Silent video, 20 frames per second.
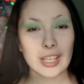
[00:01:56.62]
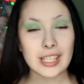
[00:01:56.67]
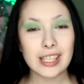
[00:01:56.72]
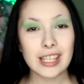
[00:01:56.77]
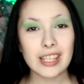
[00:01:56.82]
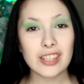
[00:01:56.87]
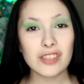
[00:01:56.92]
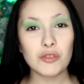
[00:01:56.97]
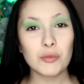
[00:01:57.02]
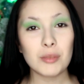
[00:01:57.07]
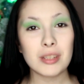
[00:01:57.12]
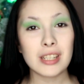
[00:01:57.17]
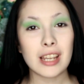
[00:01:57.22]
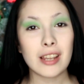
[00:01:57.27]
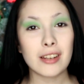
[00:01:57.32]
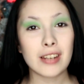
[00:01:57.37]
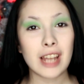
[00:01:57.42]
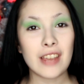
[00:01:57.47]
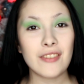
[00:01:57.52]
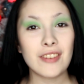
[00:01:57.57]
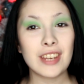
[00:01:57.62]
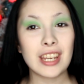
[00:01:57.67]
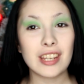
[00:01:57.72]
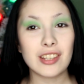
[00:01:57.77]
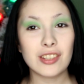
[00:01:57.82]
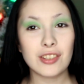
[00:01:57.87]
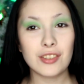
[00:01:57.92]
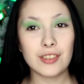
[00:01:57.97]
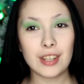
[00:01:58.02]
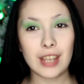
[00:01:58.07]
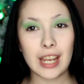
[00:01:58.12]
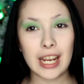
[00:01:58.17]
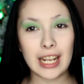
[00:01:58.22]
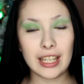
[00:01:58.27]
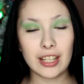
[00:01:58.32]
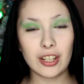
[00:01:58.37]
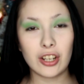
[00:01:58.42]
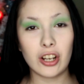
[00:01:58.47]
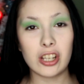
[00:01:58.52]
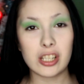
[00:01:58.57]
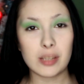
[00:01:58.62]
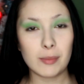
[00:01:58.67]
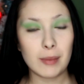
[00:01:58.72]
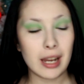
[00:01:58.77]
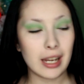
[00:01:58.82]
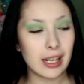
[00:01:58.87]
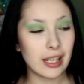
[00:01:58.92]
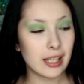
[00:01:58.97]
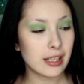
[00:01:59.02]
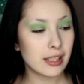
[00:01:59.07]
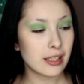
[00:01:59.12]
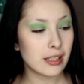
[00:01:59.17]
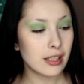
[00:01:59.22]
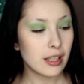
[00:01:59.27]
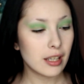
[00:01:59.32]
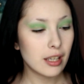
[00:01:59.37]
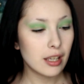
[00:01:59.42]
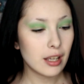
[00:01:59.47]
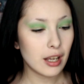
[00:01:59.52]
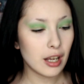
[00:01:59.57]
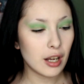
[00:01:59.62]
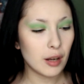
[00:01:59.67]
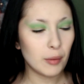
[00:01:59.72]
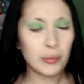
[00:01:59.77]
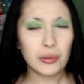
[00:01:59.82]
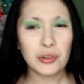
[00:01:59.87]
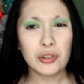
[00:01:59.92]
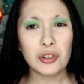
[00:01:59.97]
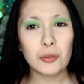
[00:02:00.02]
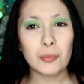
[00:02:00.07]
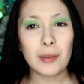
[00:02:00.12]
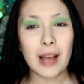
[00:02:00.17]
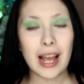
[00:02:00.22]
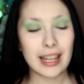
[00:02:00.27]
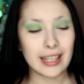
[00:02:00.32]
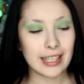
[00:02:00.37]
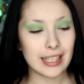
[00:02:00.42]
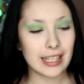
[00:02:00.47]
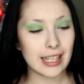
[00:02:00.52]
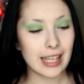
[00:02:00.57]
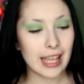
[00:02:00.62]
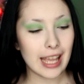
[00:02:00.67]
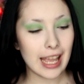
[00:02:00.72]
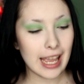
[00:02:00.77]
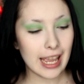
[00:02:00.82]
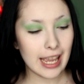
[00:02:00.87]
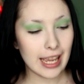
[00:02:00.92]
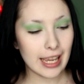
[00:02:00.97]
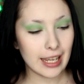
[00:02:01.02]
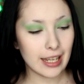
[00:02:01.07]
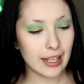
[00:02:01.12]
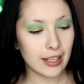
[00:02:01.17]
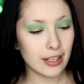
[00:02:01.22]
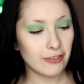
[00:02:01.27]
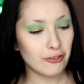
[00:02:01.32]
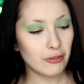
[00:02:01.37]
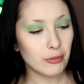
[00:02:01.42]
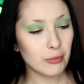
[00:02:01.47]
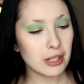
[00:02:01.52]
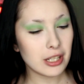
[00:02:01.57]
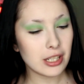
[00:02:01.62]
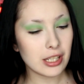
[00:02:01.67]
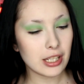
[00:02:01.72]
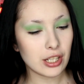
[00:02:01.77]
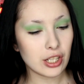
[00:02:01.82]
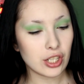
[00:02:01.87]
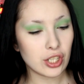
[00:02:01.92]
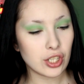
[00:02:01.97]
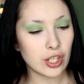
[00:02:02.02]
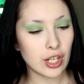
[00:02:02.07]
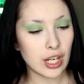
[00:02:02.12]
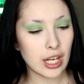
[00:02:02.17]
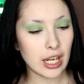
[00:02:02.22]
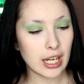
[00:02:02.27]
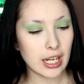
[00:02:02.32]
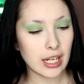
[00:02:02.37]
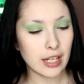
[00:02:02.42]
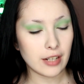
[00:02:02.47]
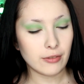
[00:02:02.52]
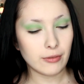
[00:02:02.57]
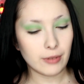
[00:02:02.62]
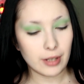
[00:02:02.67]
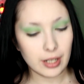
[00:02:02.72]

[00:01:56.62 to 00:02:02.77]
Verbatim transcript: Next, we're going to be diving into the Alien Cosmetics Pluto Palette, and we're using the shade